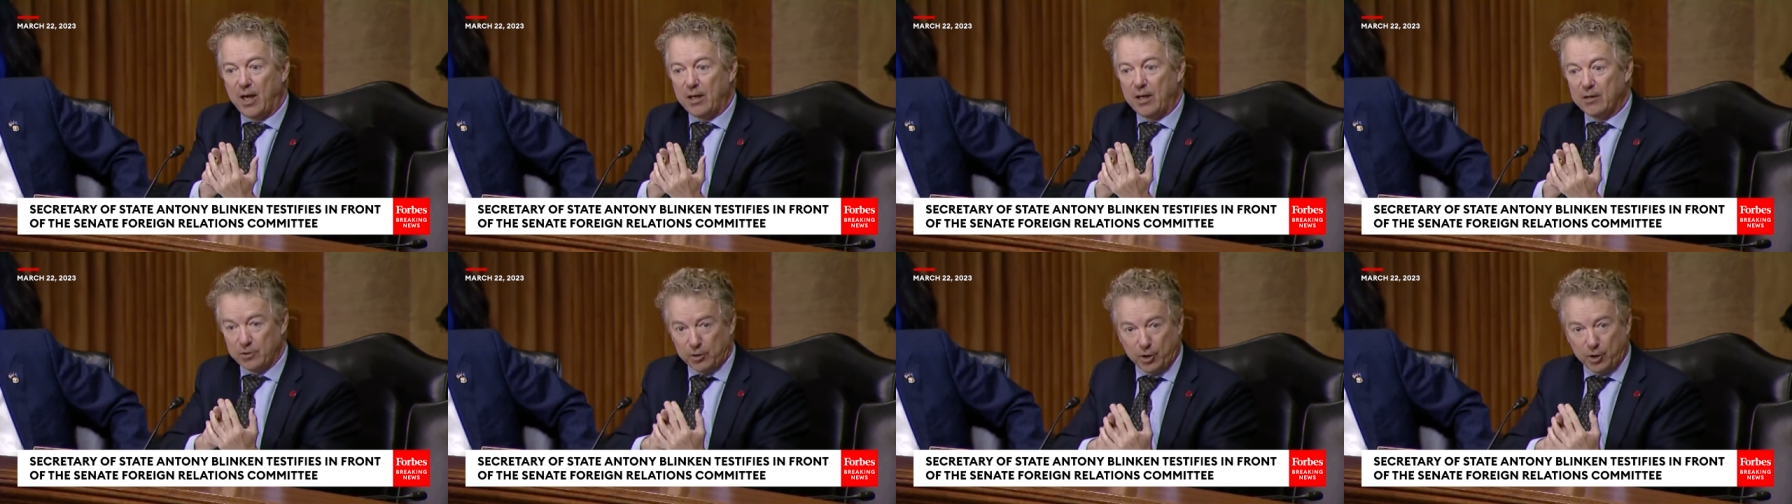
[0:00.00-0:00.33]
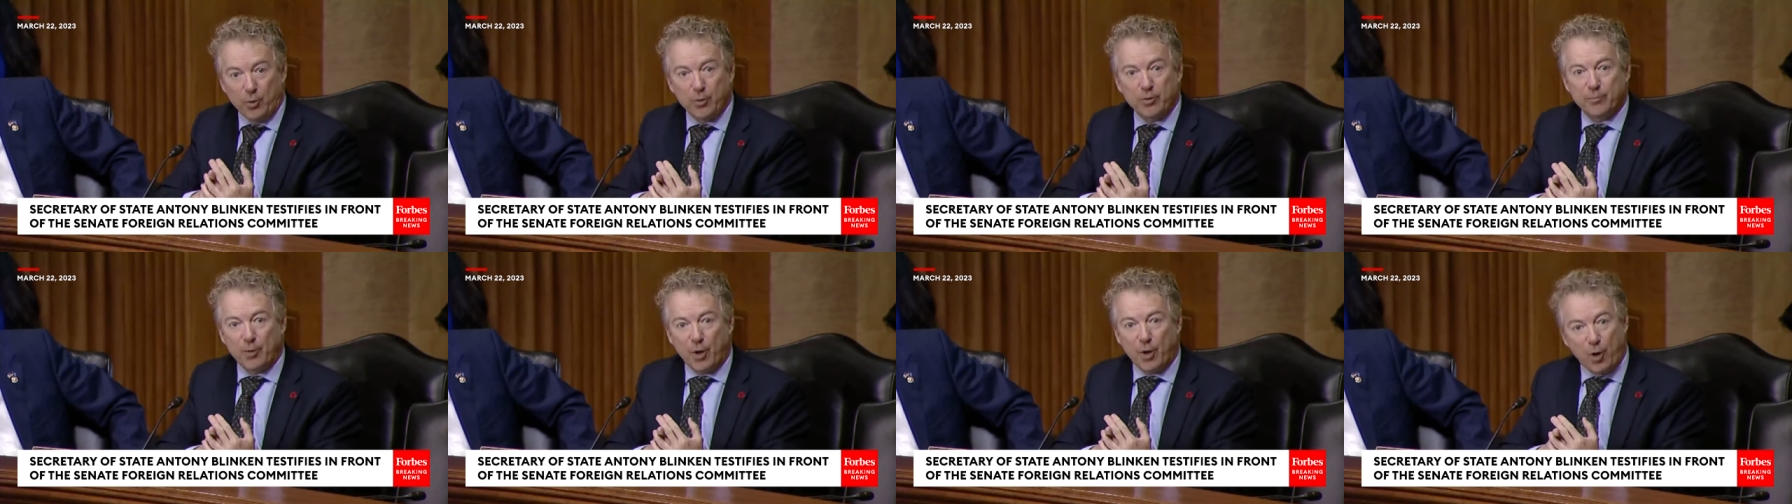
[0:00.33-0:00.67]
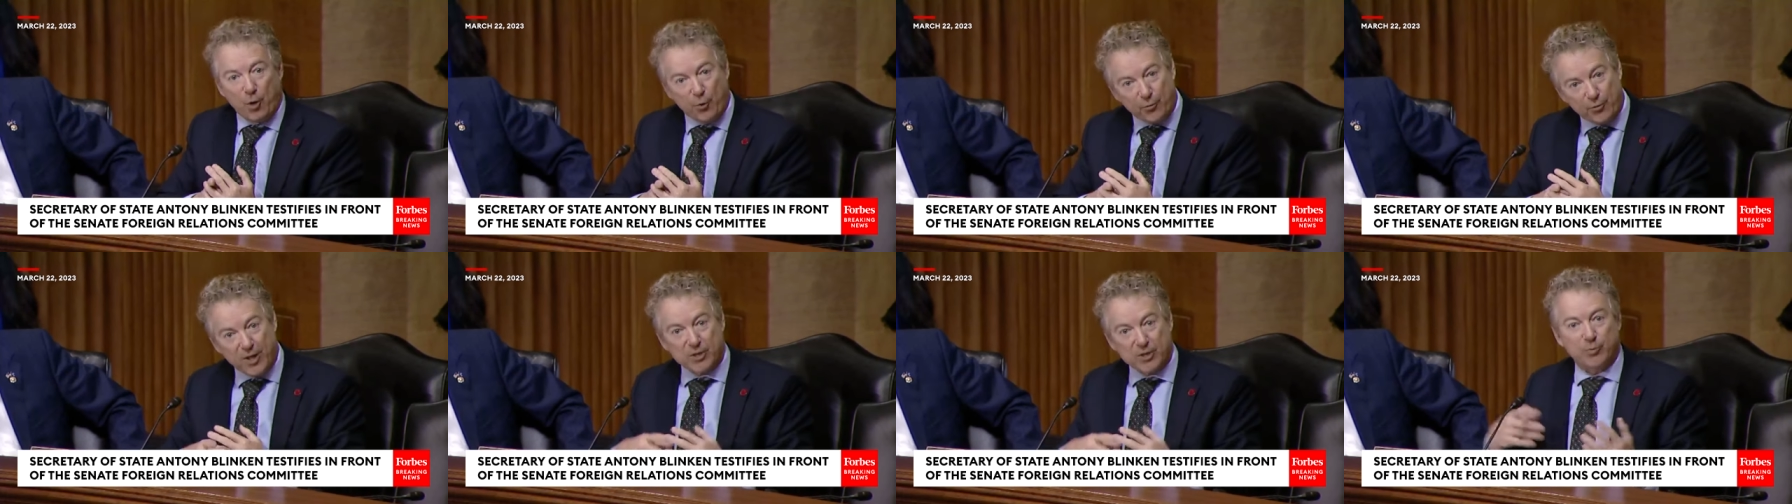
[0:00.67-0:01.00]
And lo and
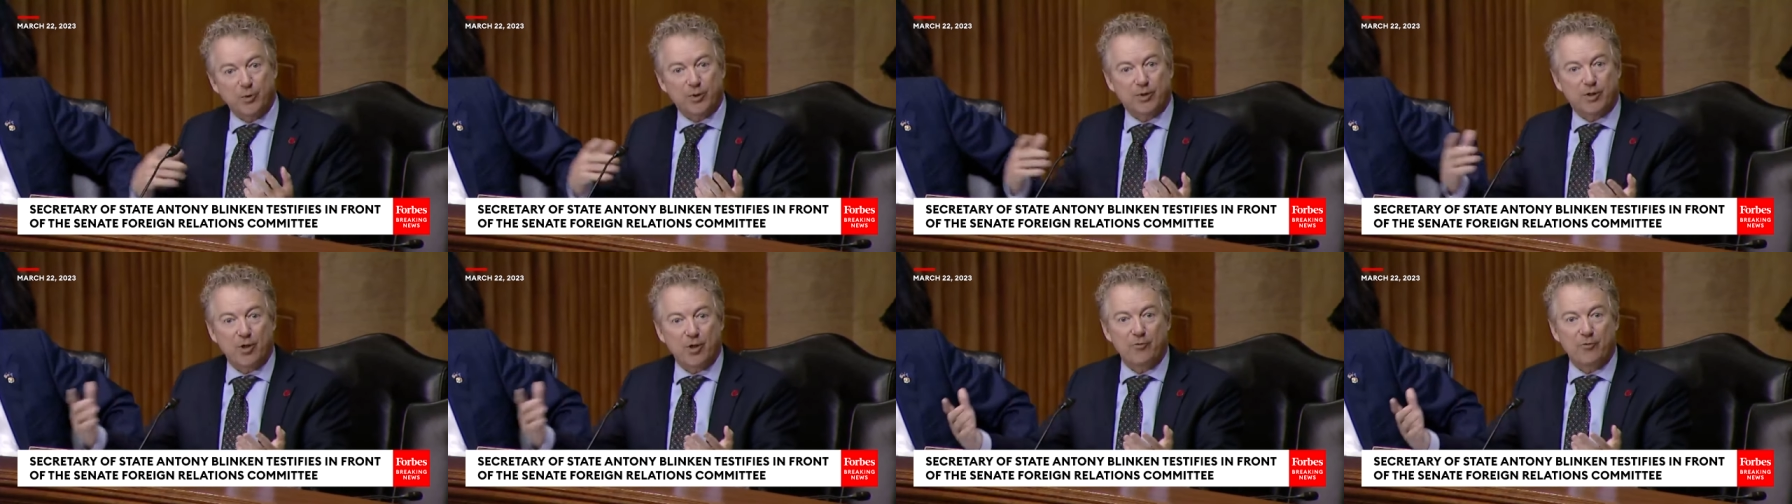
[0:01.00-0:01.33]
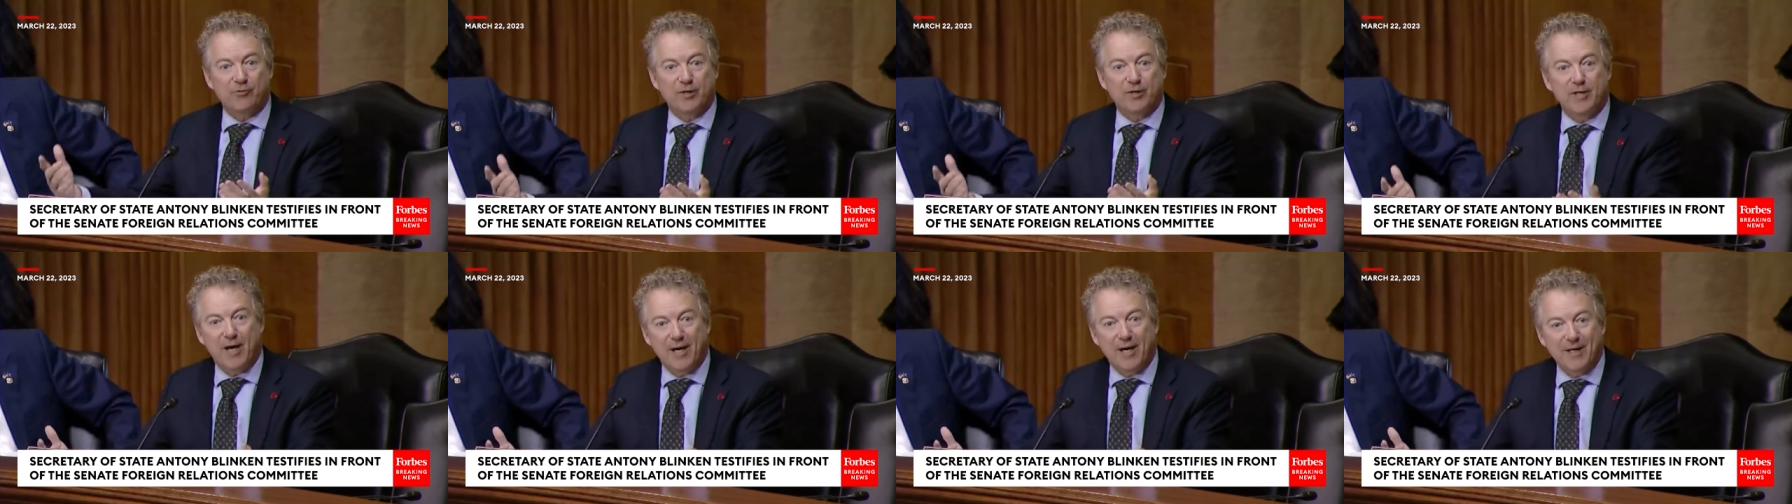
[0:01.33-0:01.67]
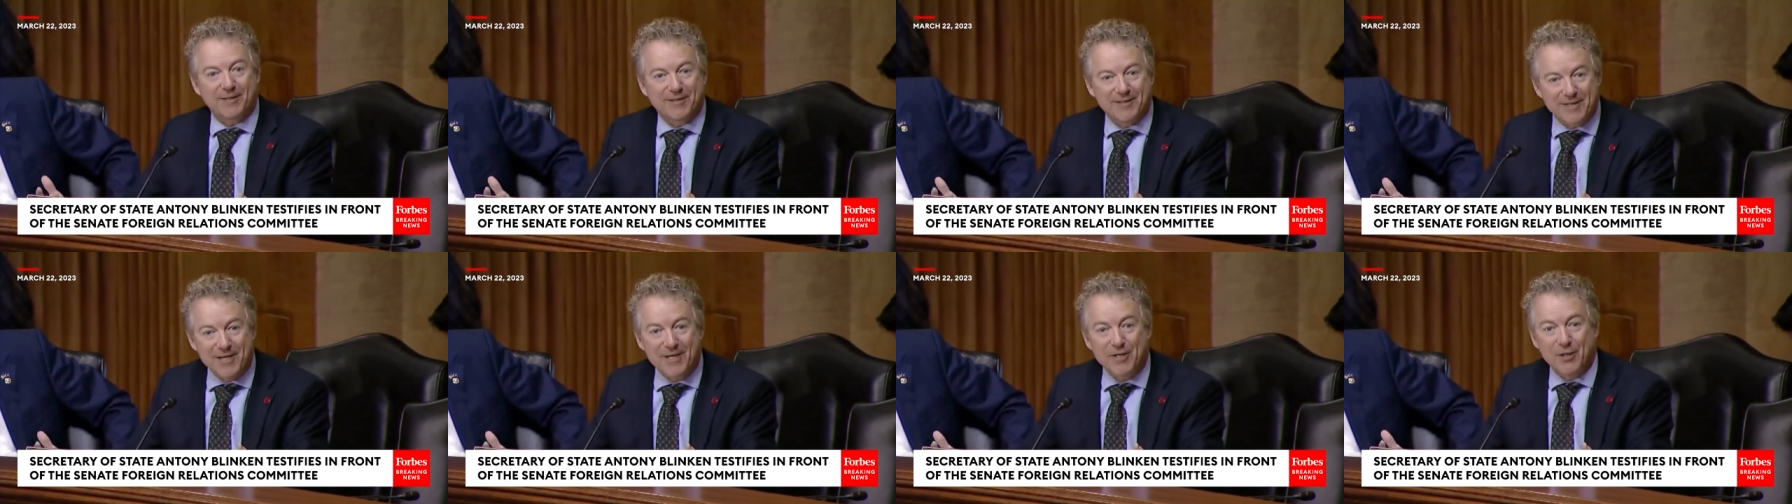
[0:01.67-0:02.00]
behold, that's what
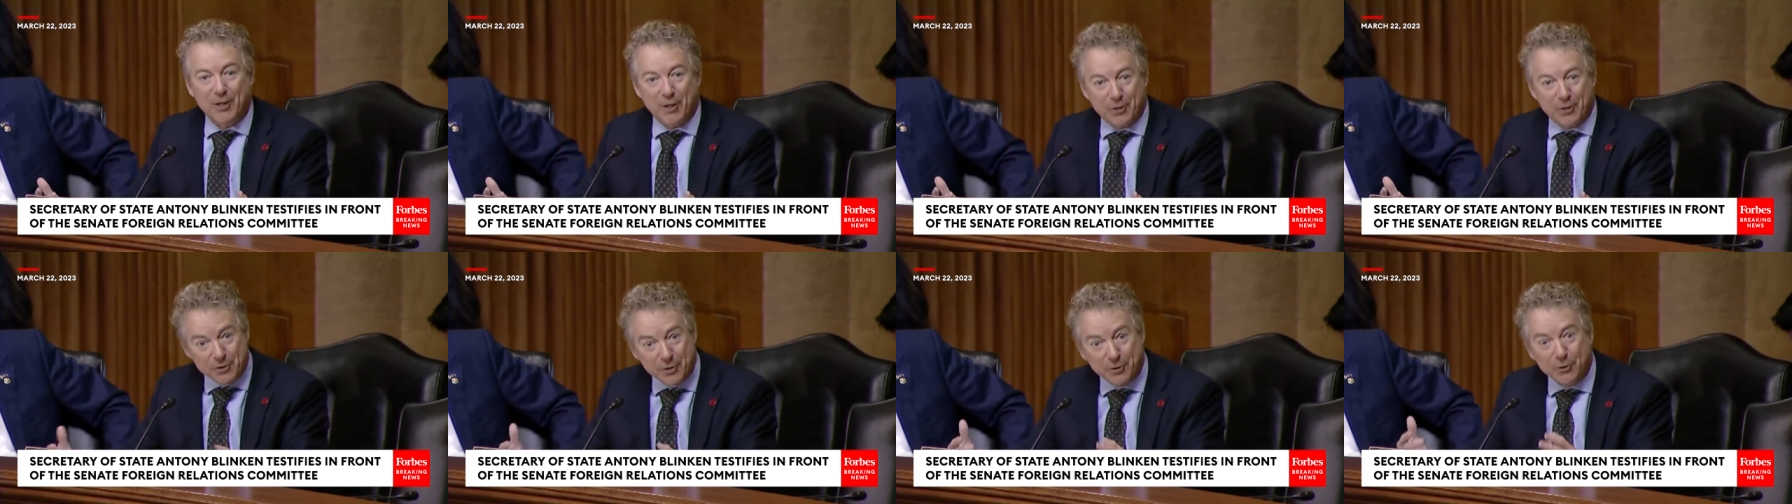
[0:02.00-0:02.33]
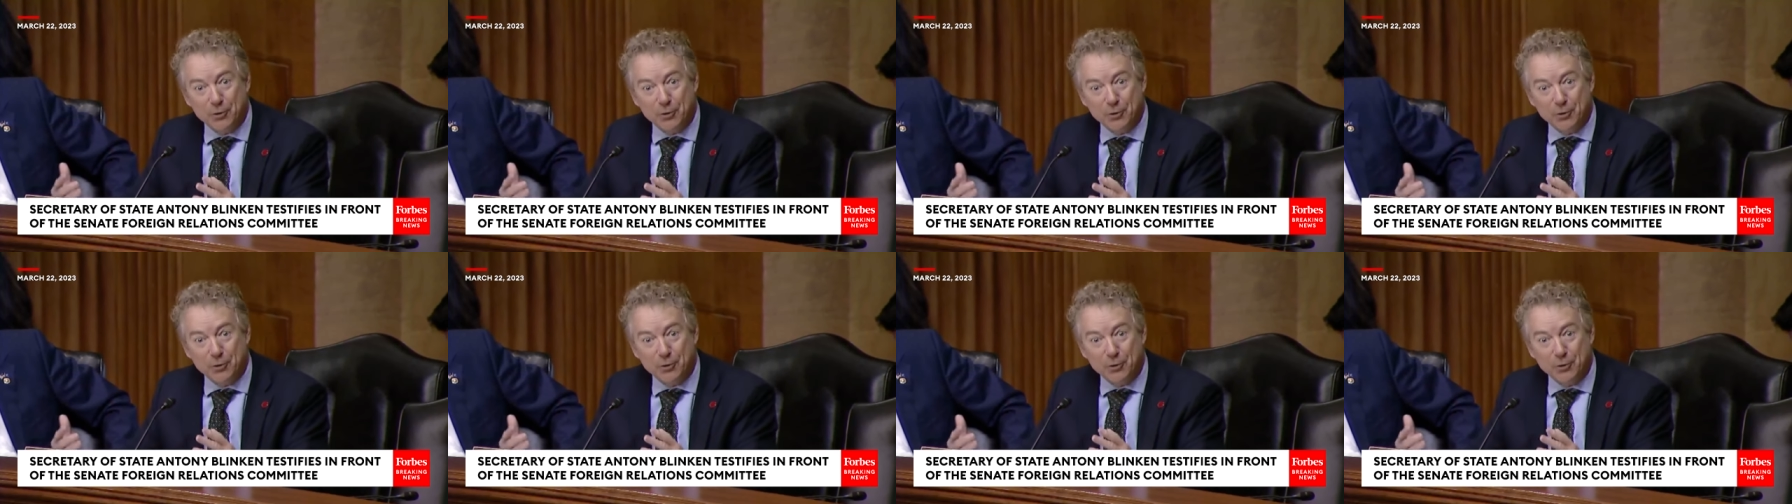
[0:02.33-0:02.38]
COVID-19 is.